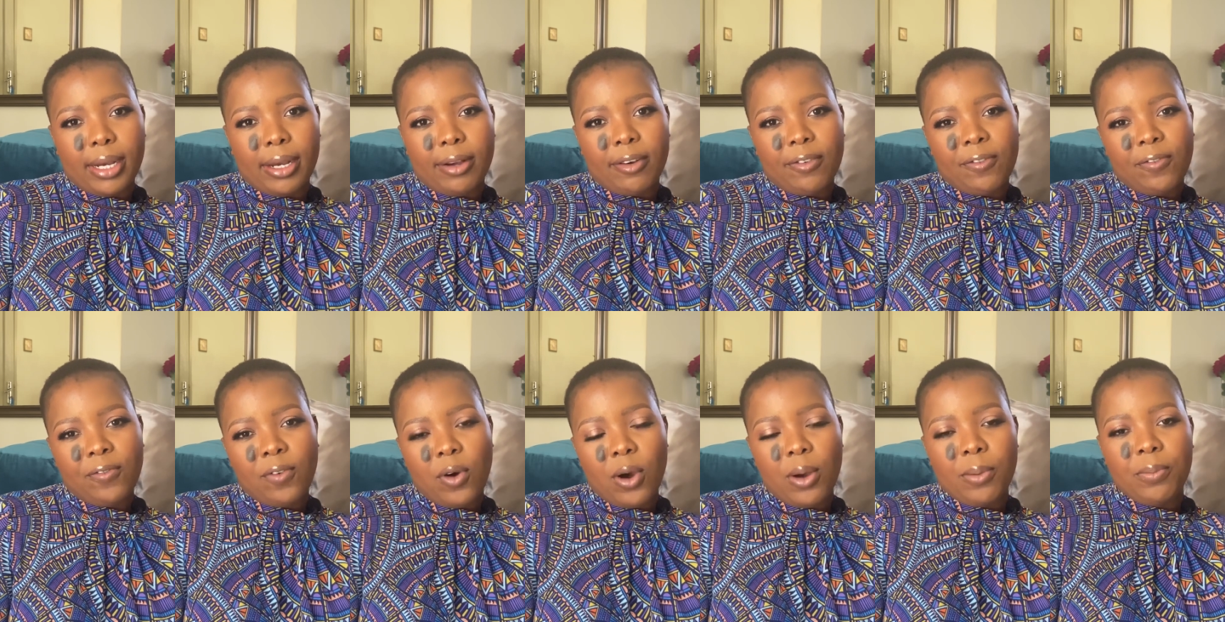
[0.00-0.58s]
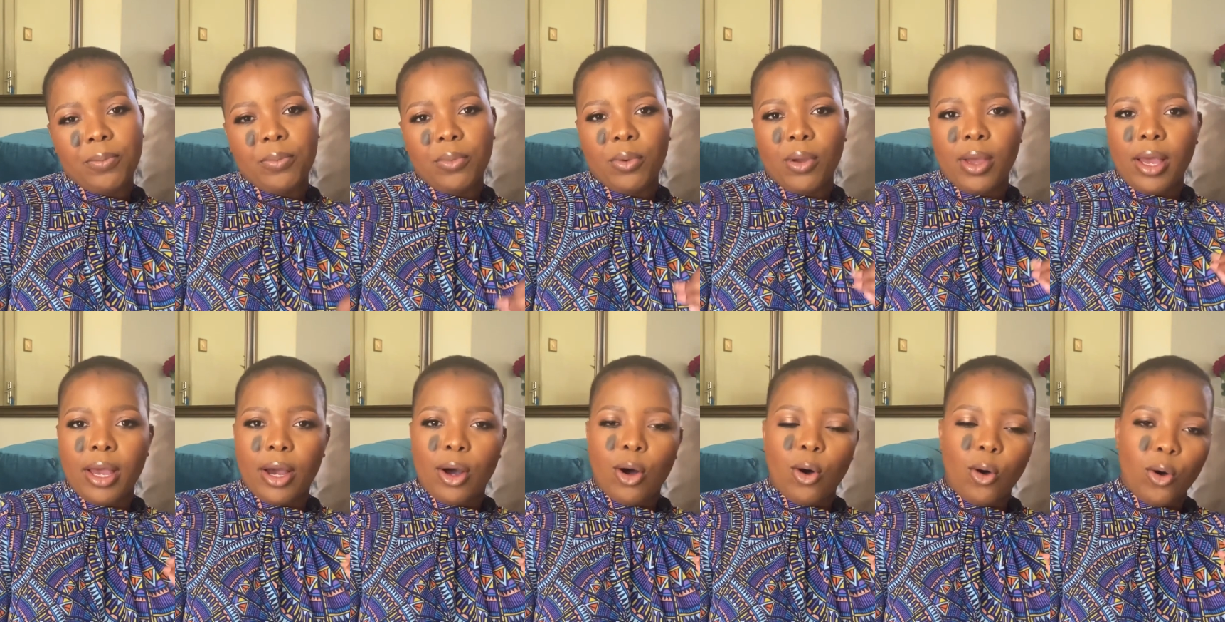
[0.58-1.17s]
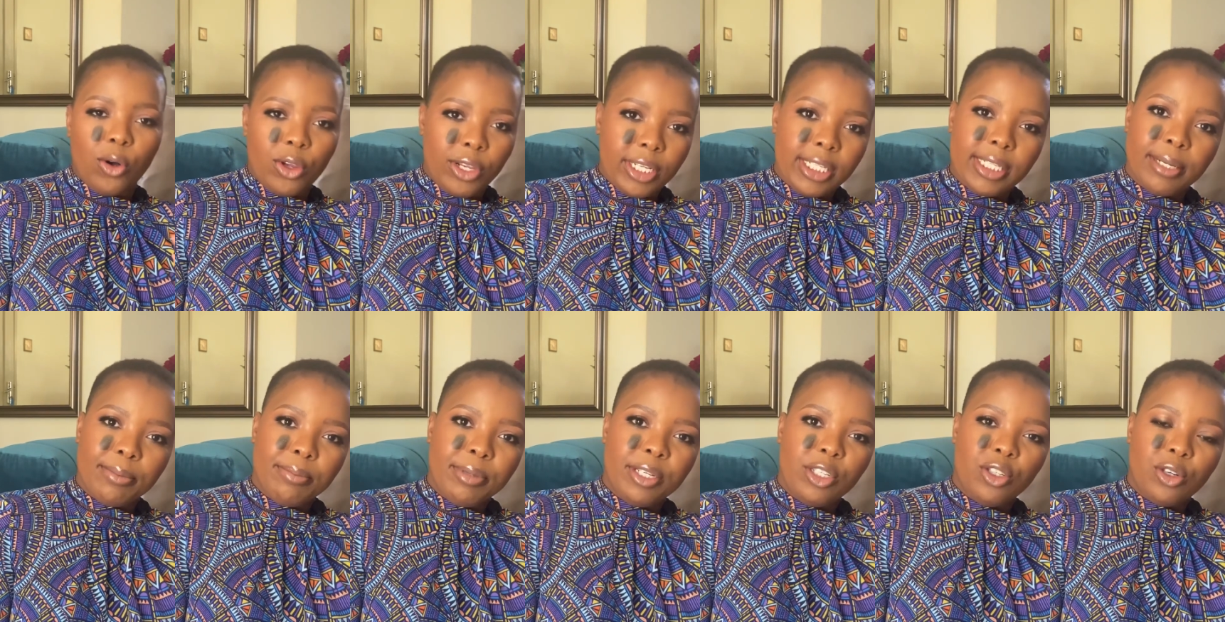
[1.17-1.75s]
form, or you
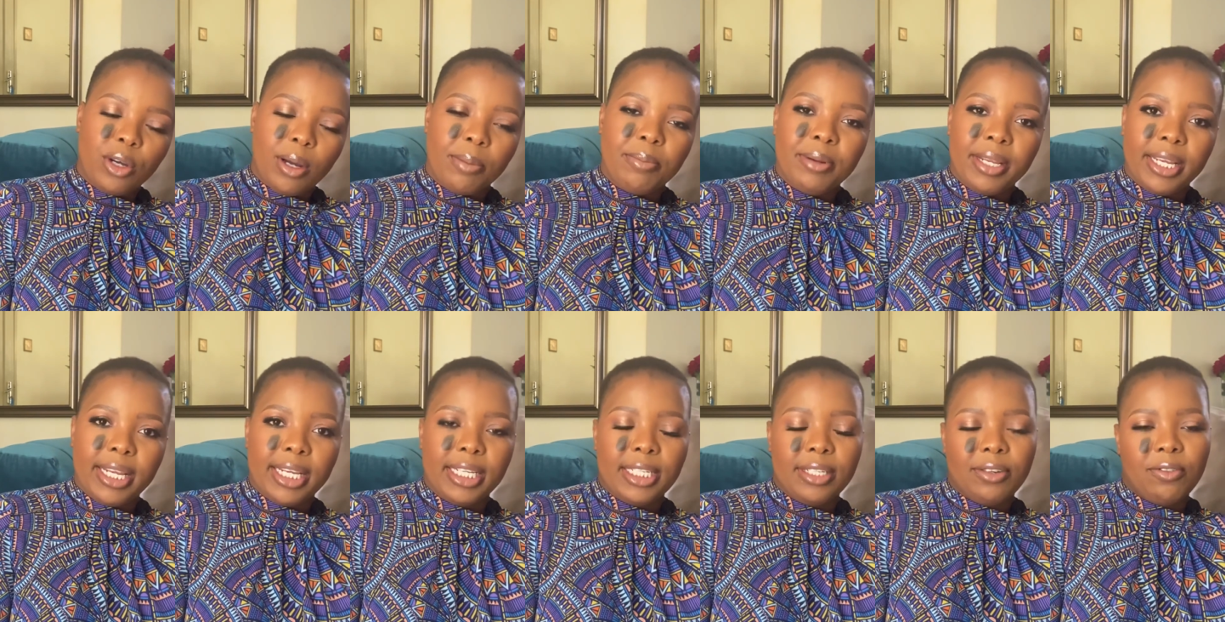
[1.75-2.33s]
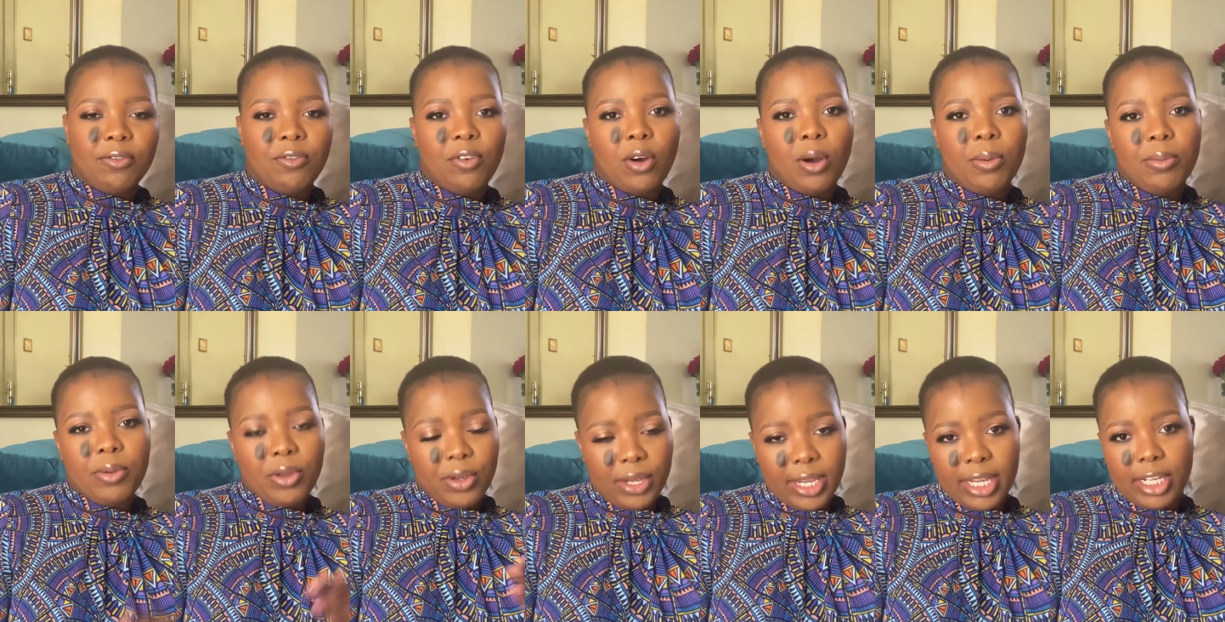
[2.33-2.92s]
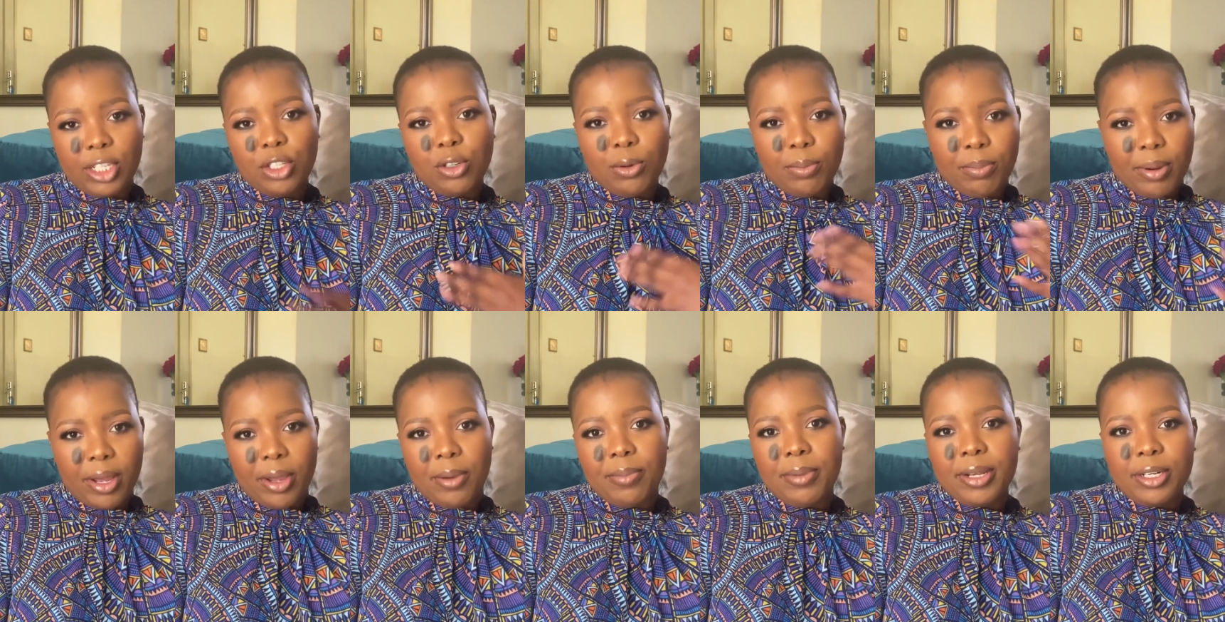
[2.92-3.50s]
submit your application form, you get your
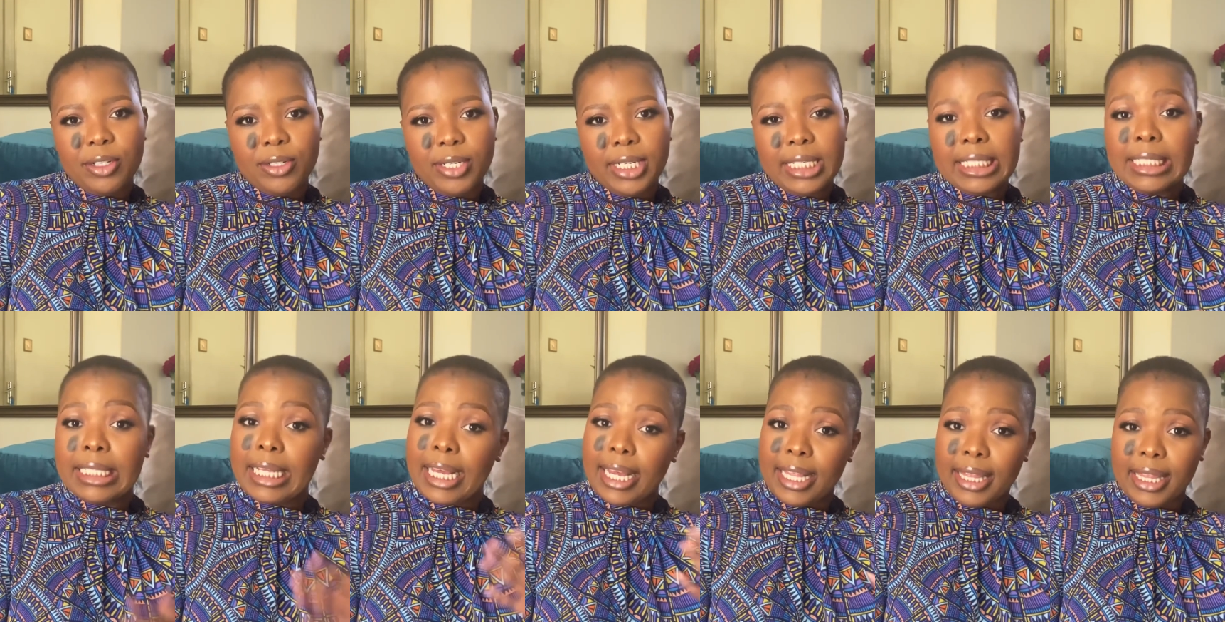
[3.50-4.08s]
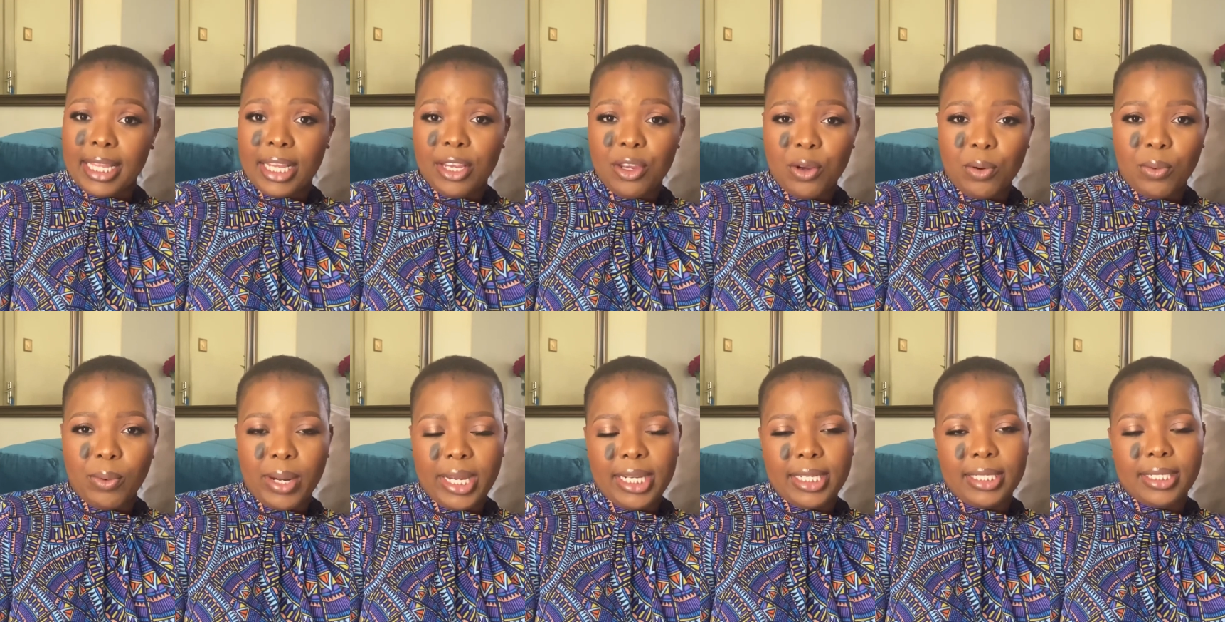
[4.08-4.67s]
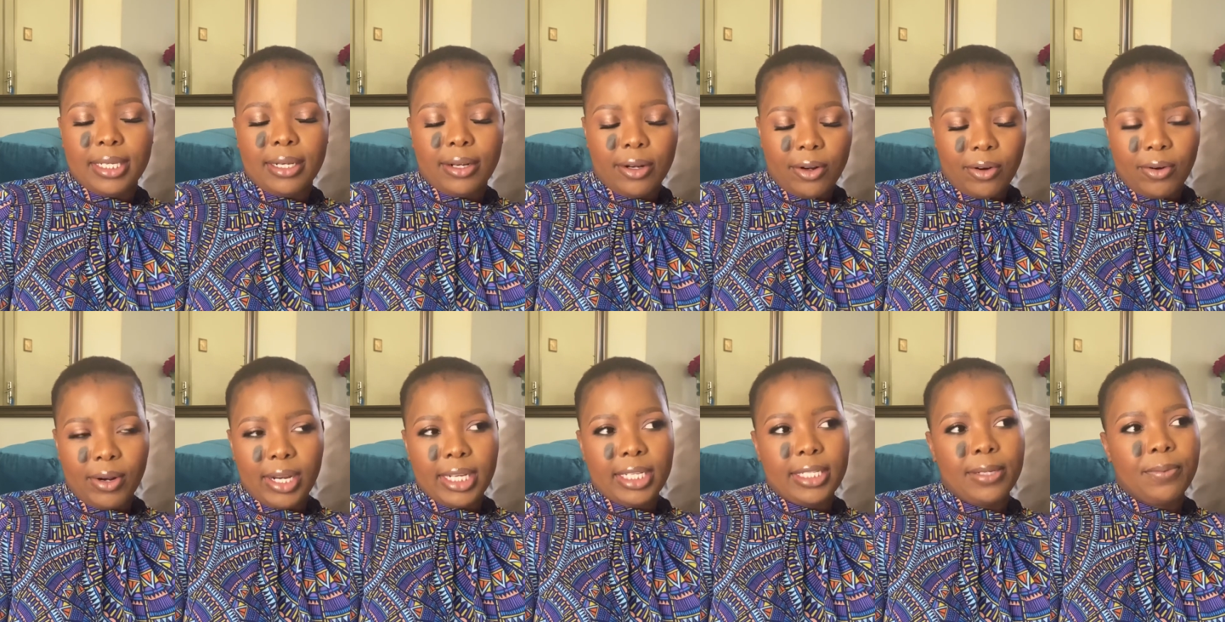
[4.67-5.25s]
biometrics, and then you wait,
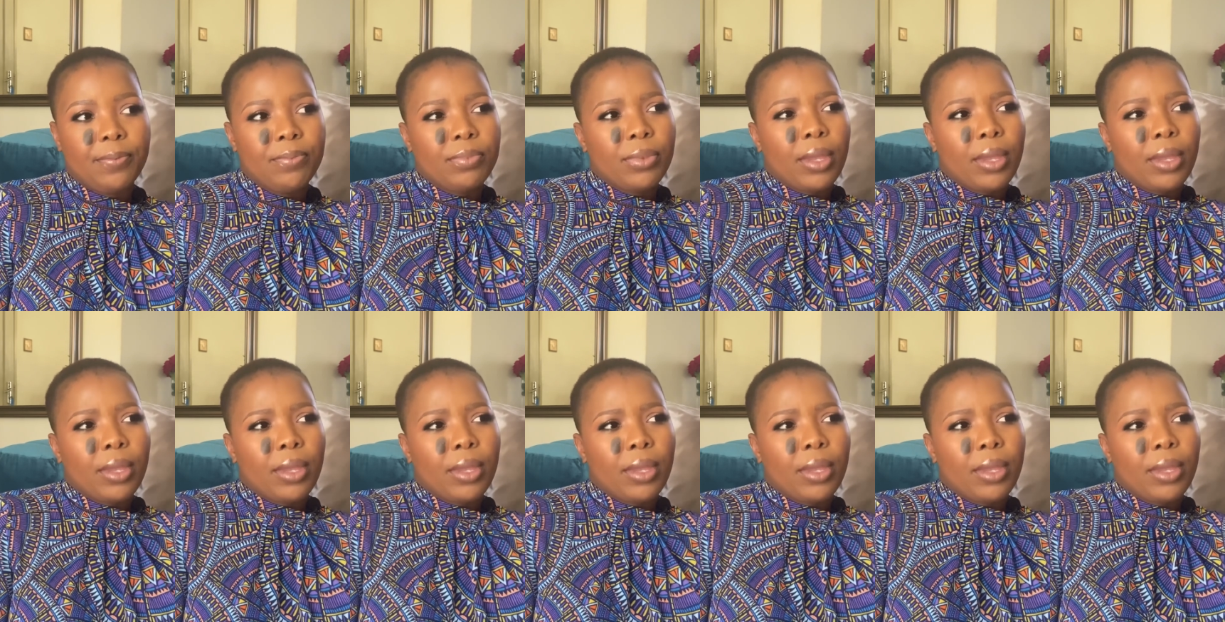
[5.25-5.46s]
right?